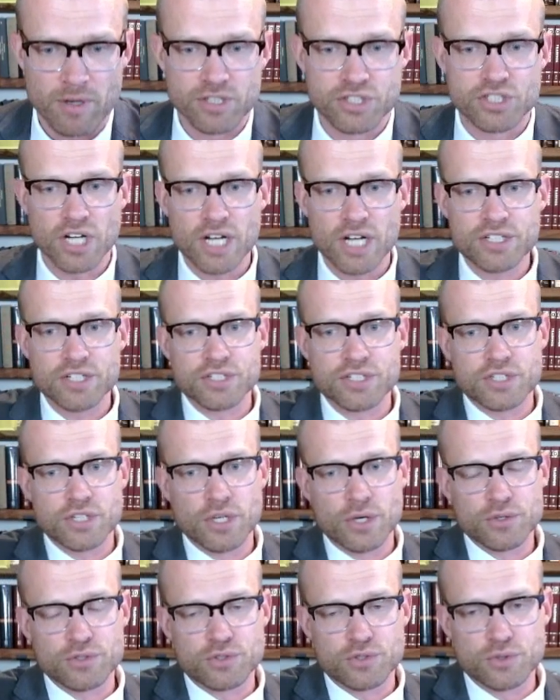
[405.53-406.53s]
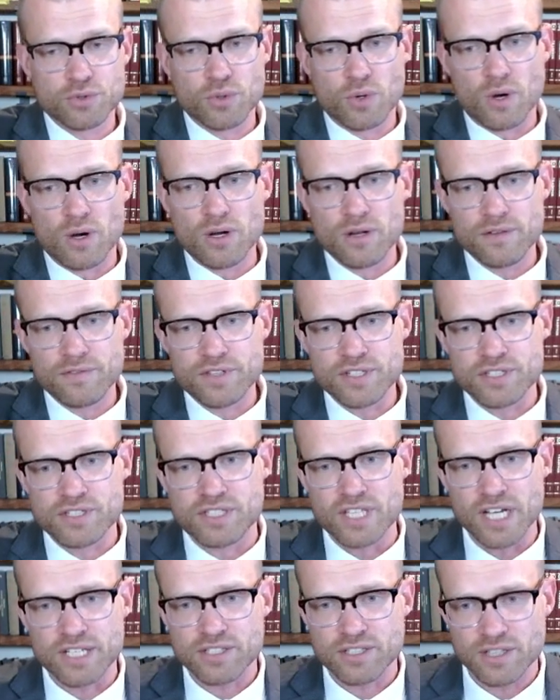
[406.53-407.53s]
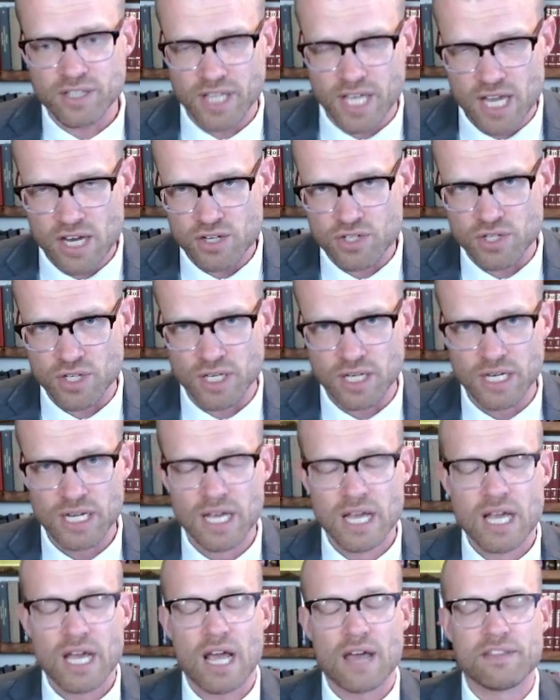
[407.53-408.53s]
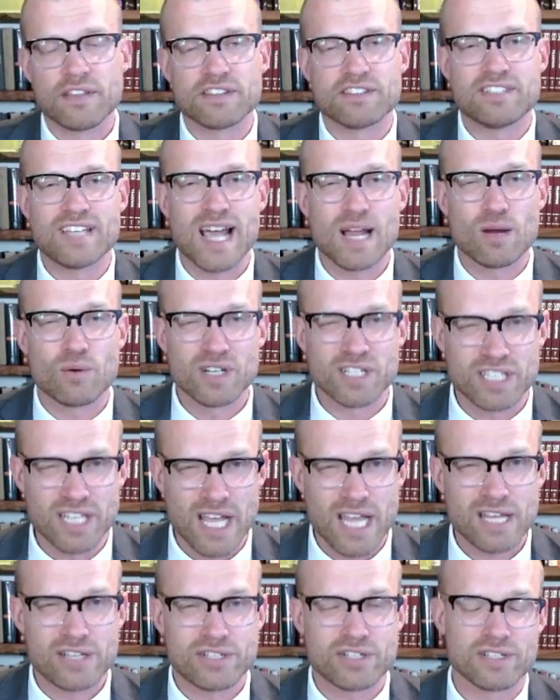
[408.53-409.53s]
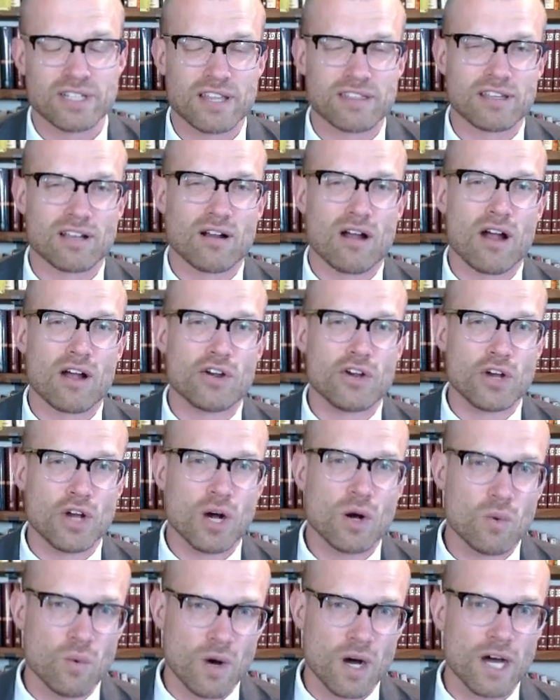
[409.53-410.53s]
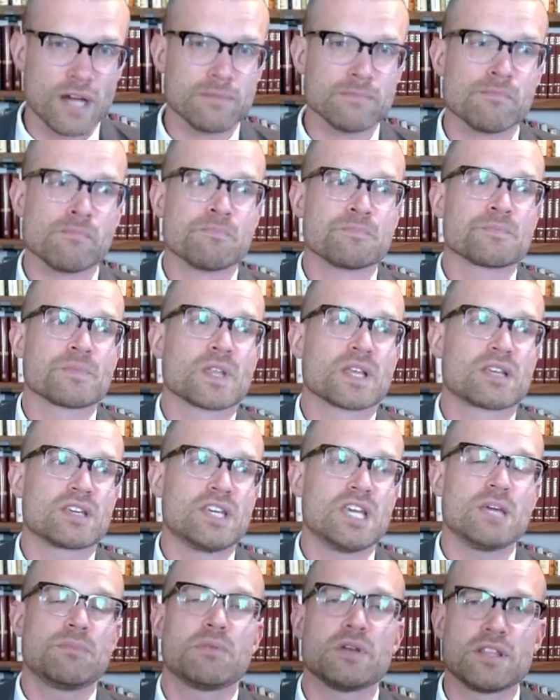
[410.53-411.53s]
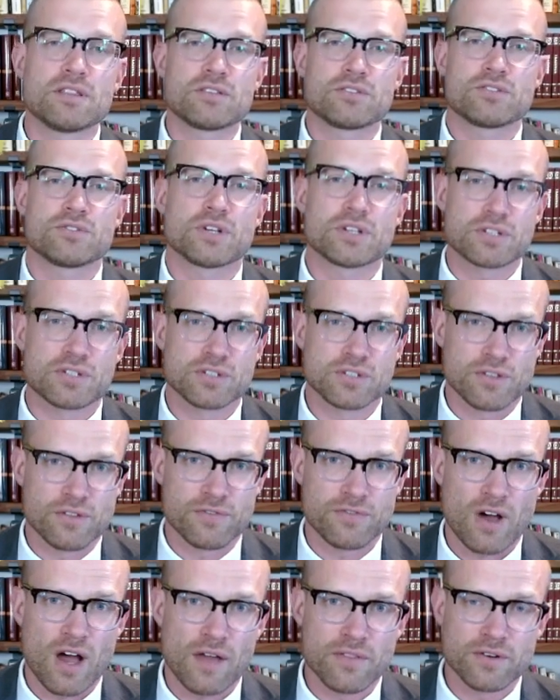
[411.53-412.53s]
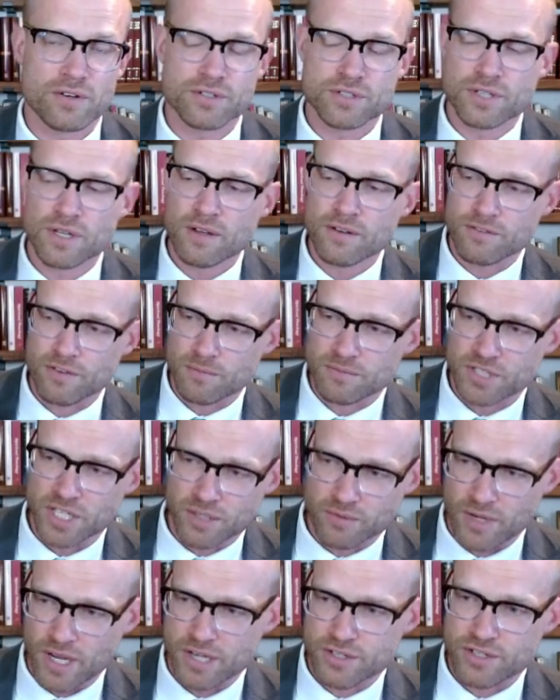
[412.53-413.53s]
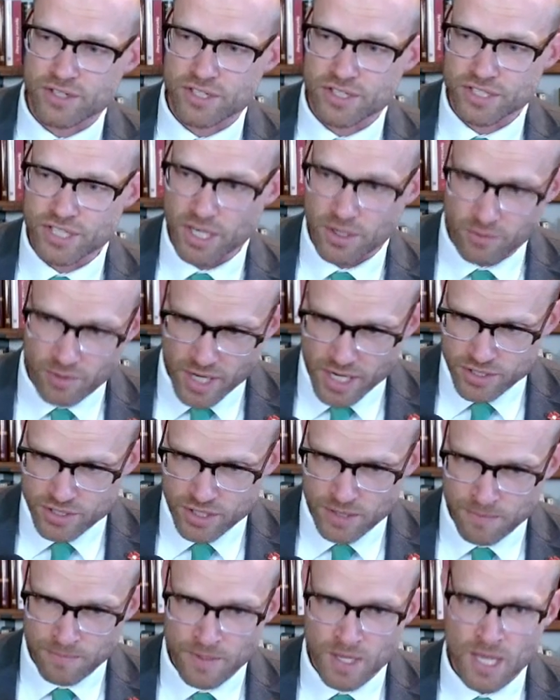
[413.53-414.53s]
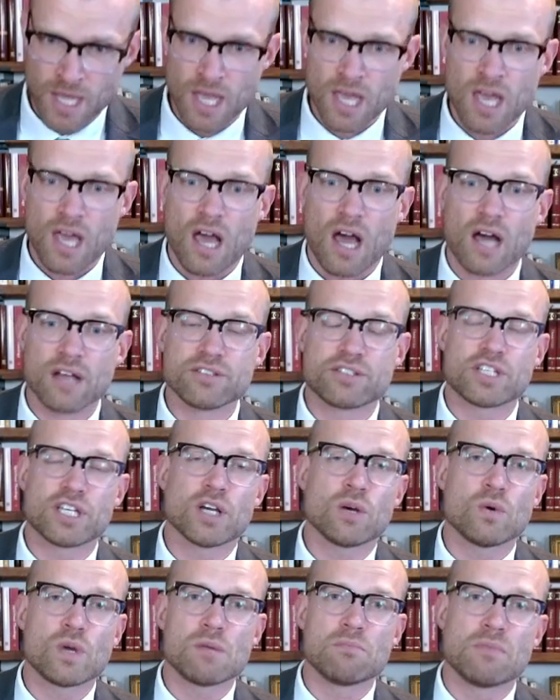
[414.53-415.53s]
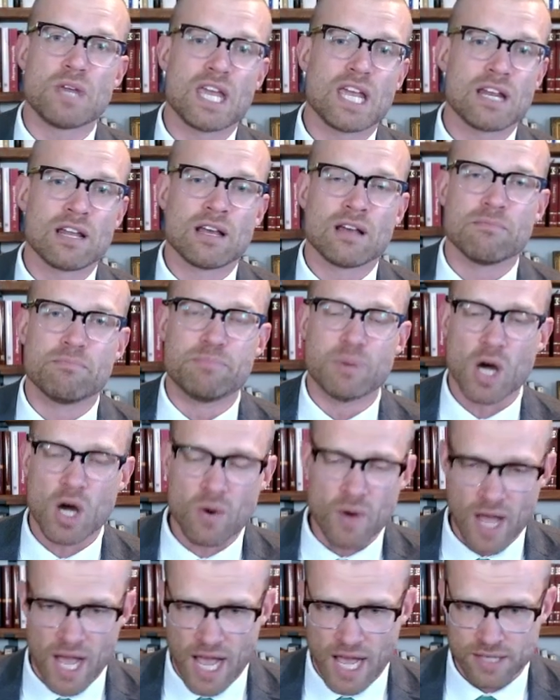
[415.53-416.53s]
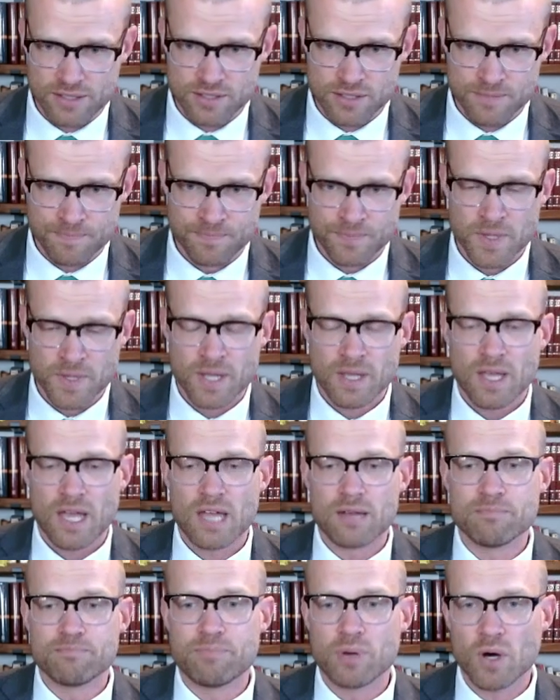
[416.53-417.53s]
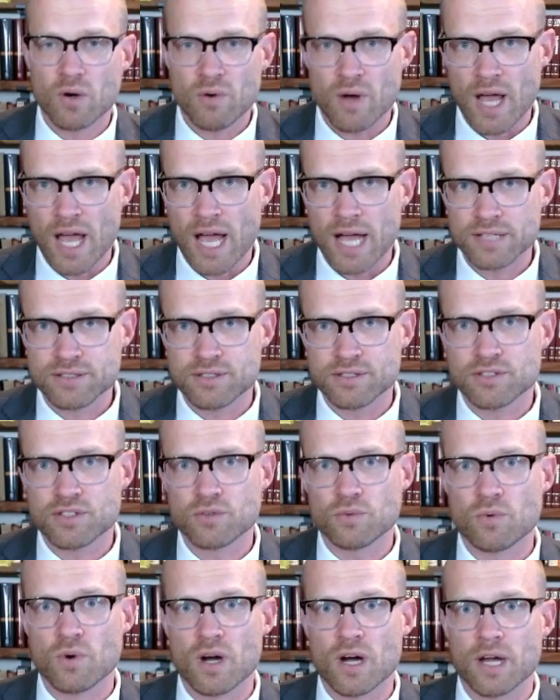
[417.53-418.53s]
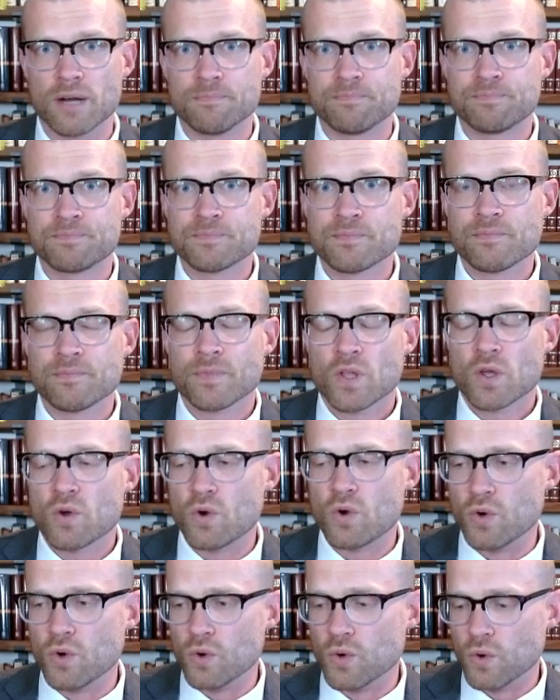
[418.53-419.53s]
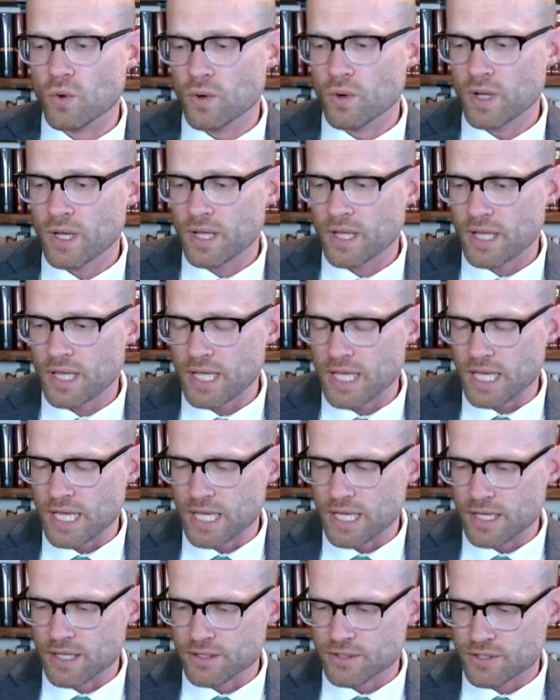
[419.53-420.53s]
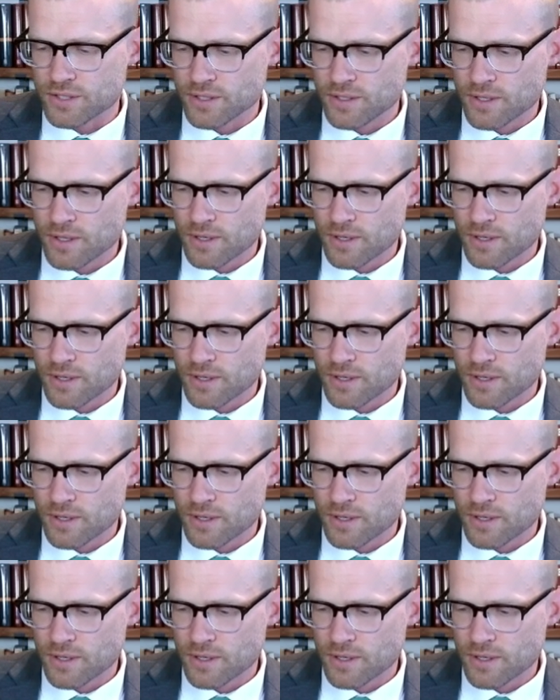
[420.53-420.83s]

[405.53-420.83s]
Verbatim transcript: judges goes through all this desolation and the degradation that there are no one keeping the traditions of the fathers from generation to generation until we meet boaz and boaz is the one who is